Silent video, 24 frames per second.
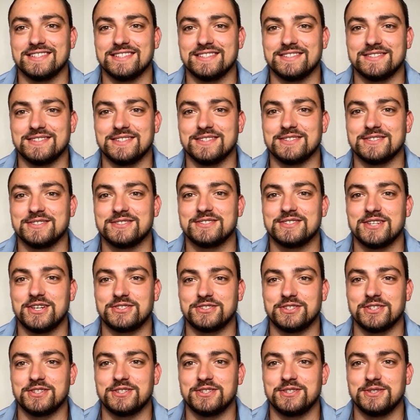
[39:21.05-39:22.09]
is
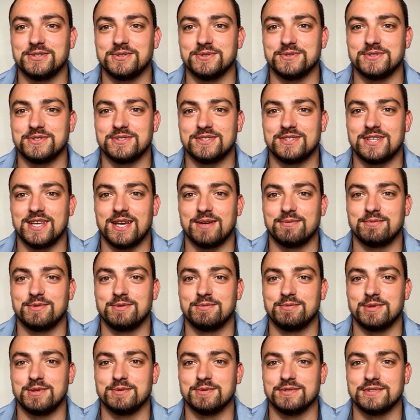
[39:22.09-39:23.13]
such a huge step
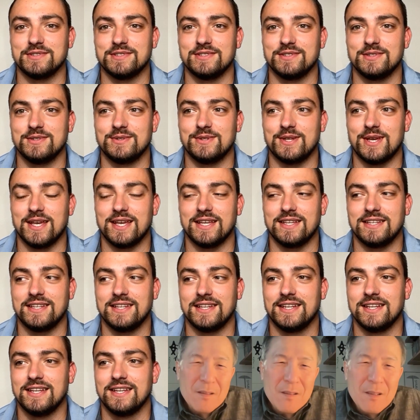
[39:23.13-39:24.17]
to be able to do that.